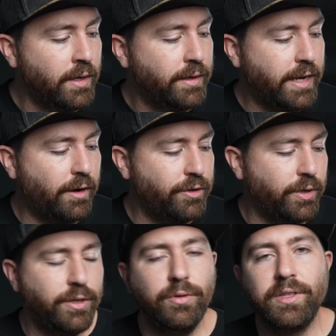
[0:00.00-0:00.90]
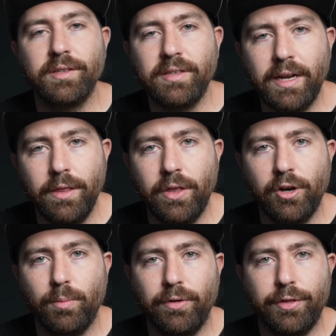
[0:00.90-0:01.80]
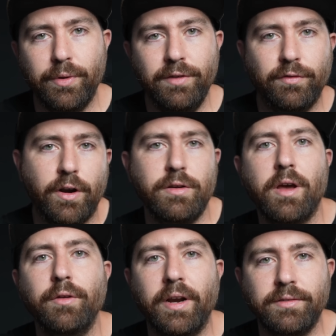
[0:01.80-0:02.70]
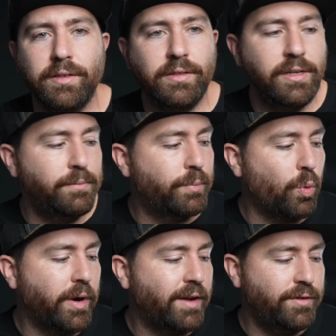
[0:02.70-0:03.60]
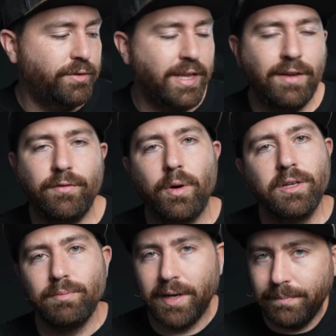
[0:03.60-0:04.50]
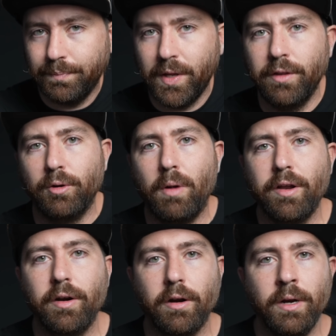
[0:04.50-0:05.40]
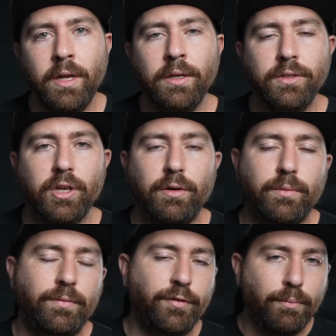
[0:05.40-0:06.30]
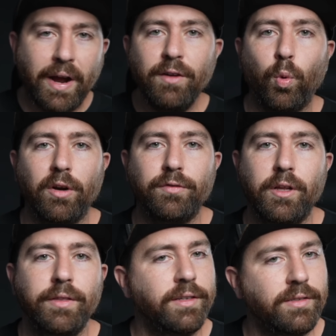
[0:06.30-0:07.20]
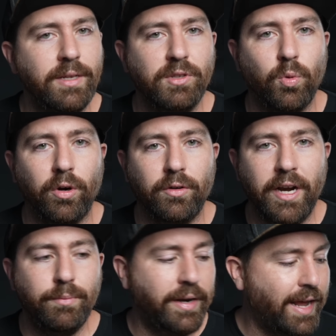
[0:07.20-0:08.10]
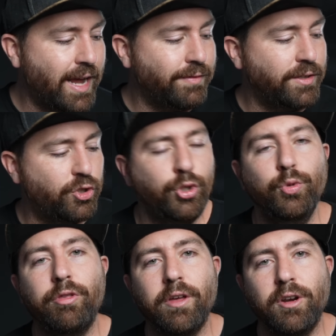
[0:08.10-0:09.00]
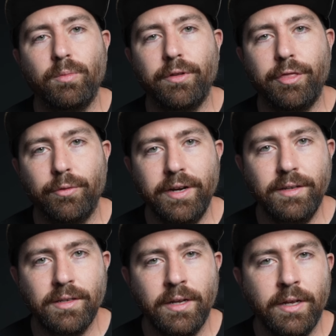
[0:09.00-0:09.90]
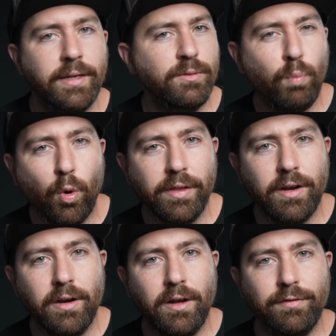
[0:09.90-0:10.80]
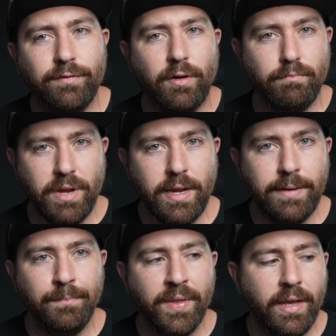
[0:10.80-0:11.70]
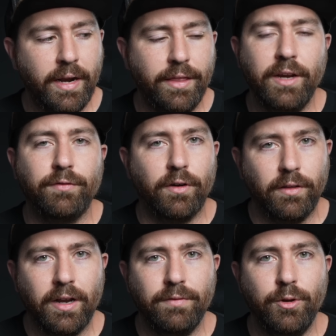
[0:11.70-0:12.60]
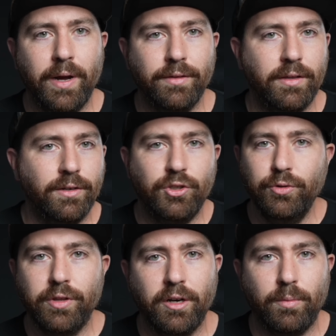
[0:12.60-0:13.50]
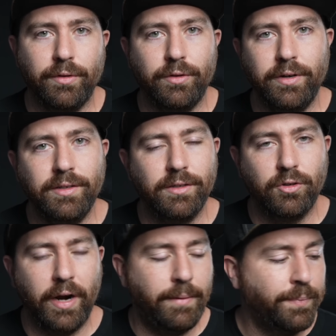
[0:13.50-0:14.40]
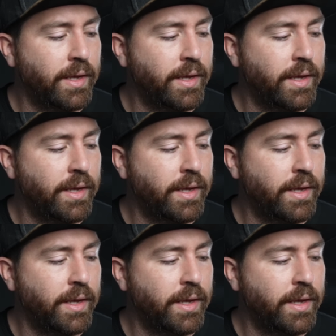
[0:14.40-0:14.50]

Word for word: Now you could use the second Thunderbolt 3 for another SSD, but what I've used that for is my other monitor. So for my workflow, this seems to work great, but having two Thunderbolt 3s is more than enough for me. And I think for a lot of you out there, two Thunderbolt 3s is great.